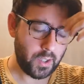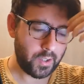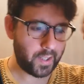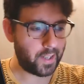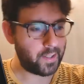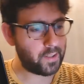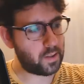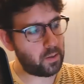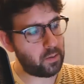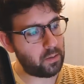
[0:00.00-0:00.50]

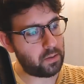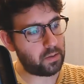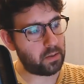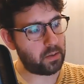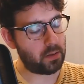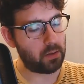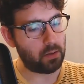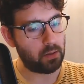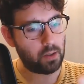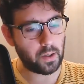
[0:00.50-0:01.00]
Jesus,
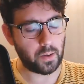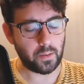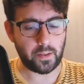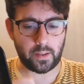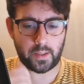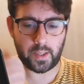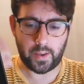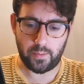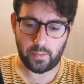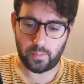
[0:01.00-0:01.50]
no, it's
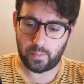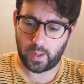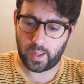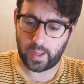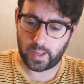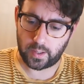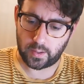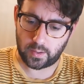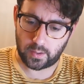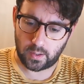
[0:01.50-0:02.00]
seven
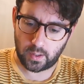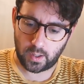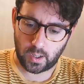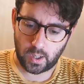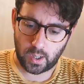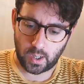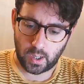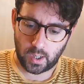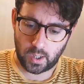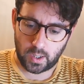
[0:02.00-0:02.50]
players.
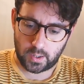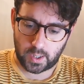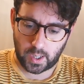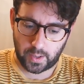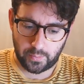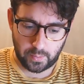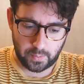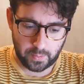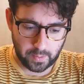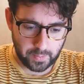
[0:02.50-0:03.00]

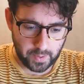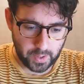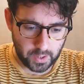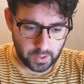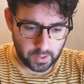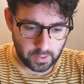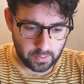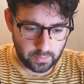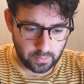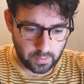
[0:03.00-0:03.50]
Seven
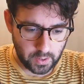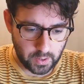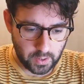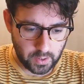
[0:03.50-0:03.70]
minus